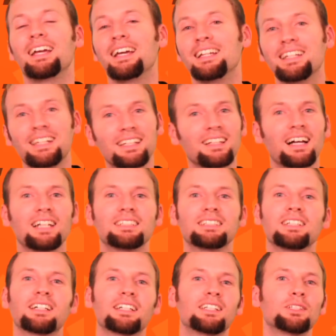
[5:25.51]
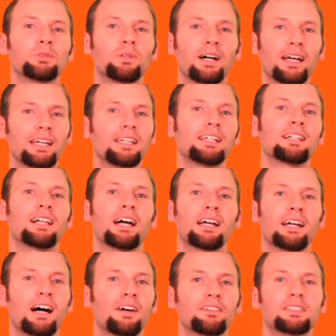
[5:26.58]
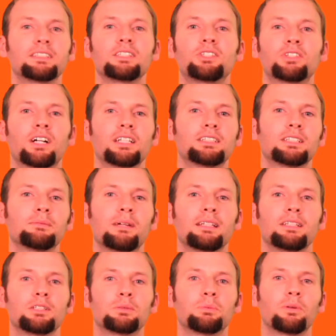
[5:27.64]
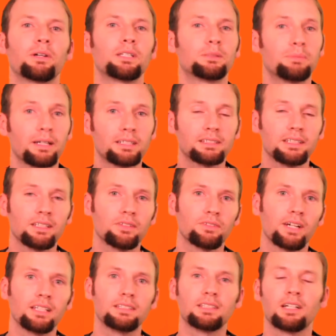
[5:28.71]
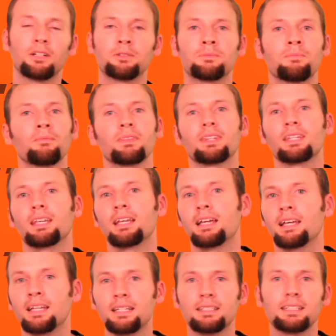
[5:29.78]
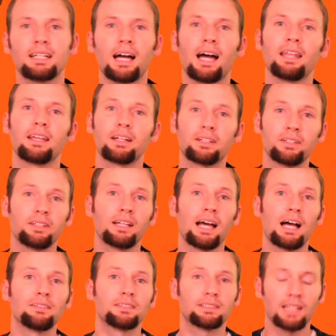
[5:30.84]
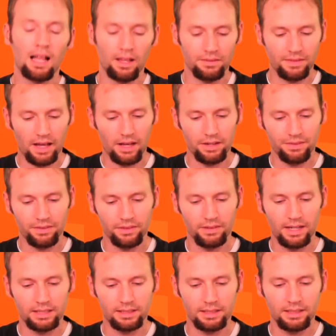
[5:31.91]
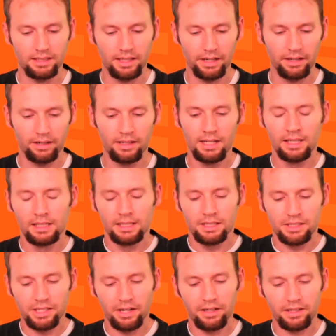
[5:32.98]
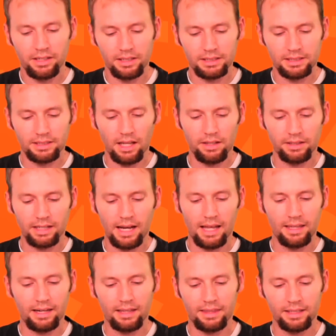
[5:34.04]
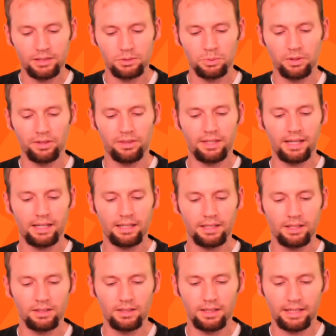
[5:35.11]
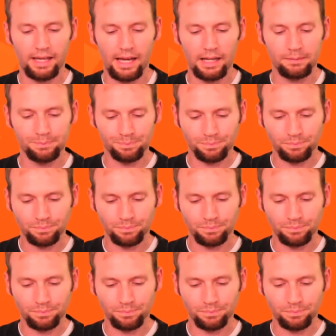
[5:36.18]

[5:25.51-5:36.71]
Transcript: And Eli's looking his way. Eli obviously trusts him at this point, especially in the red zone. He's a guy that could have solid value for the rest of the year. Jared Cook's another guy that I think's worth taking a look at.